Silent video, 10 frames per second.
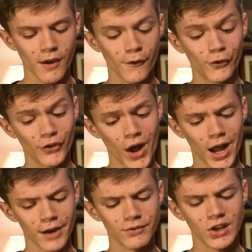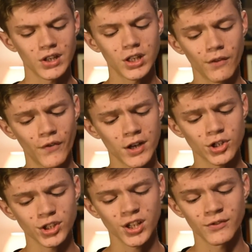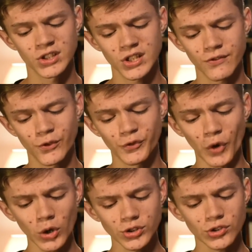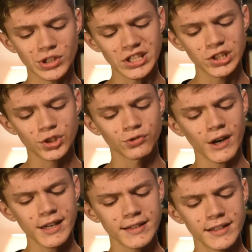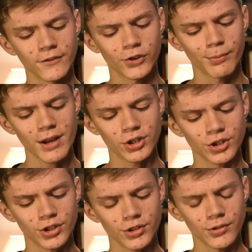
5. The adventurers have received false or extraneous information.